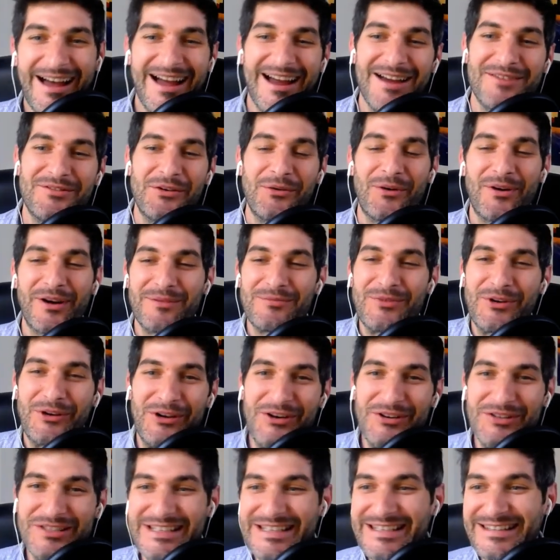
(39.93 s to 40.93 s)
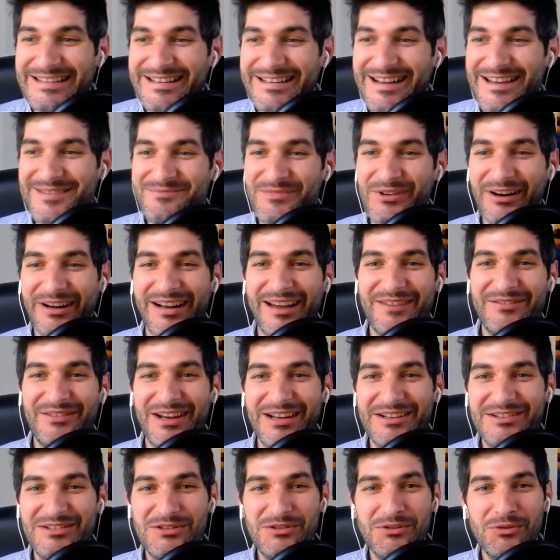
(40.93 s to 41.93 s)
Hi, everyone. I'm your host, Ethan Enberg, and I've
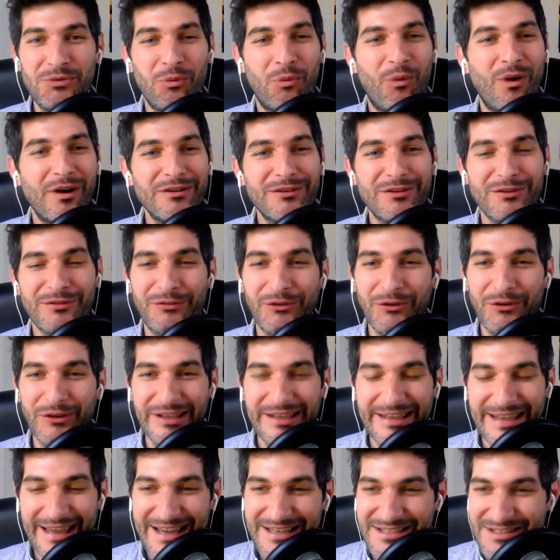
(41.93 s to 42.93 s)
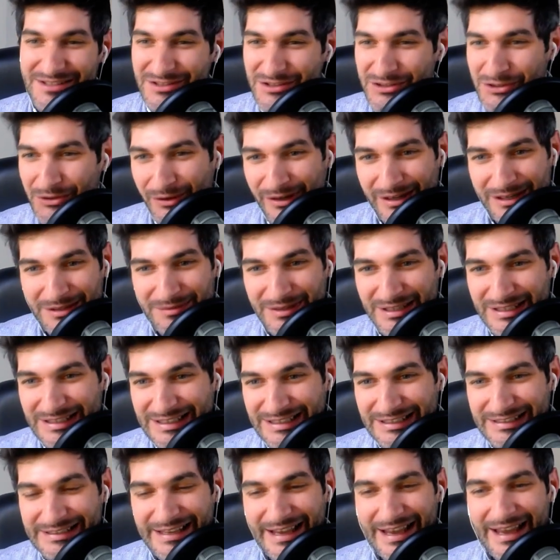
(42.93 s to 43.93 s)
got two wonderful guests joining me
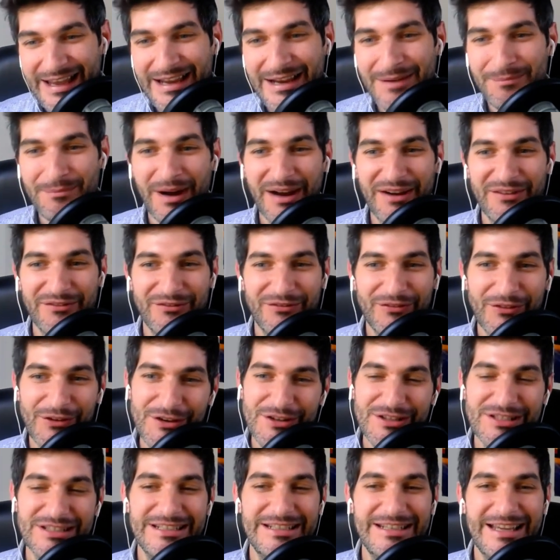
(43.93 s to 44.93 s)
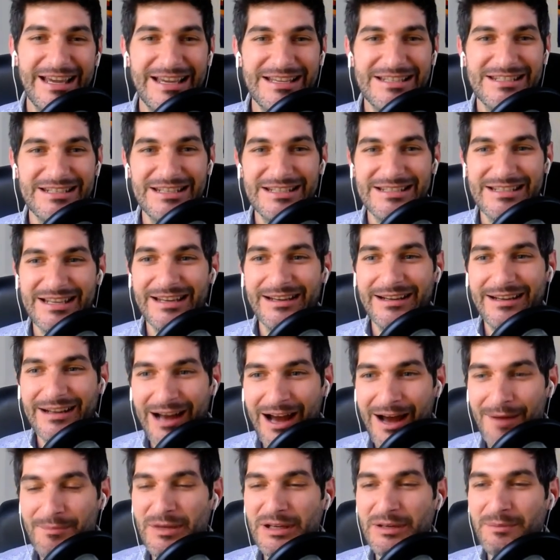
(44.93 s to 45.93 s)
today. My first guest is a
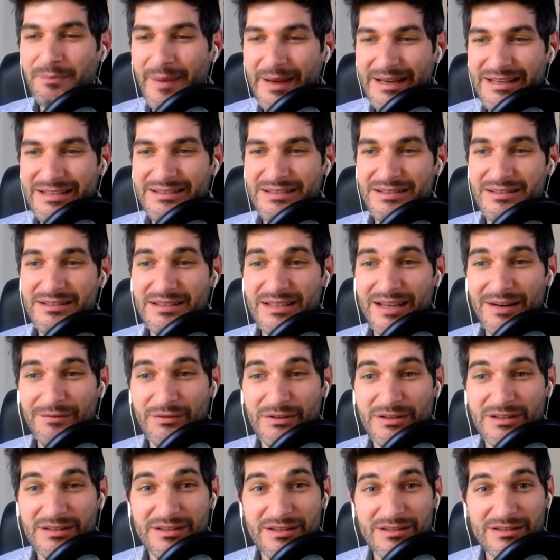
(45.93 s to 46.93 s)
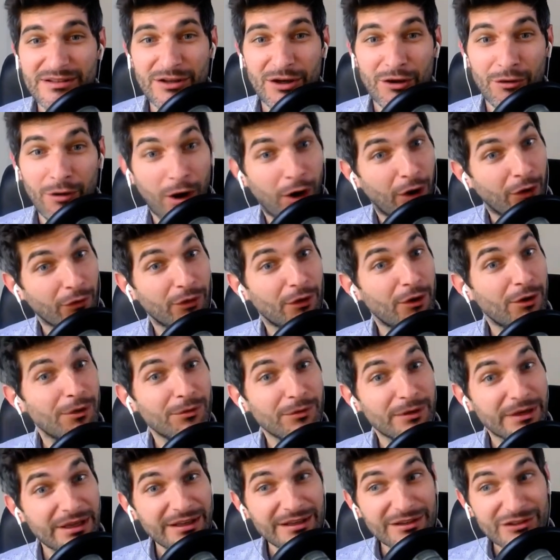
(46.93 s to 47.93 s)
comic based in San Francisco,
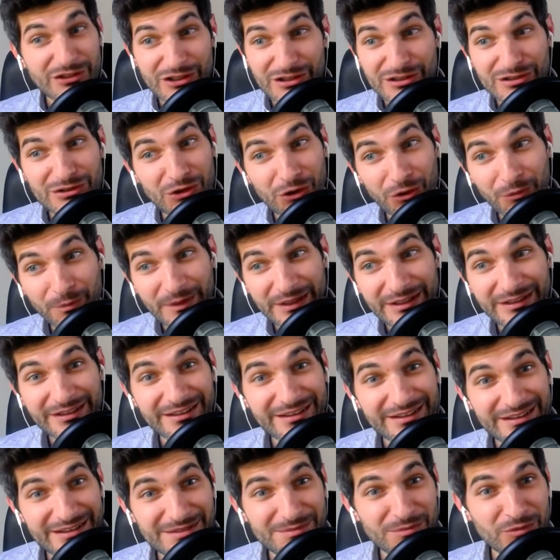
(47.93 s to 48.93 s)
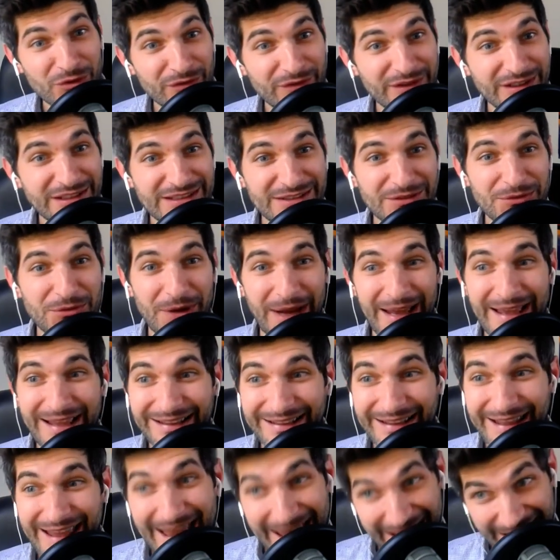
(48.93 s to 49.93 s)
although he just told me he is moving to
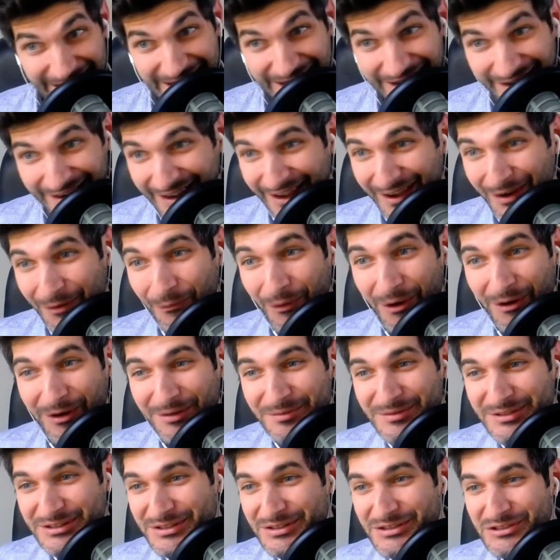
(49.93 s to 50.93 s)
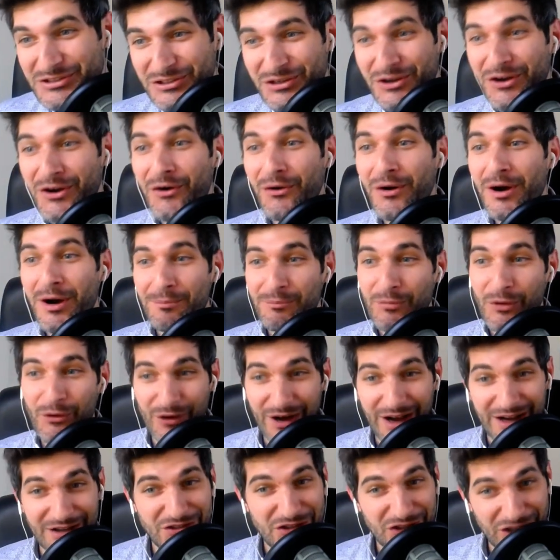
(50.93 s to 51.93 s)
LA. Welcome to the show,
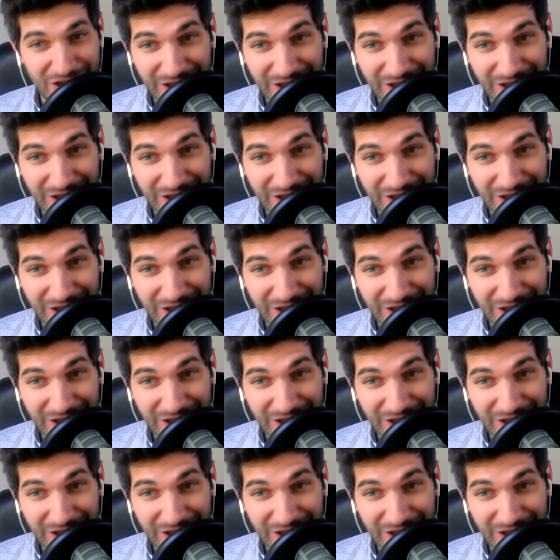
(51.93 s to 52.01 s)
Murahd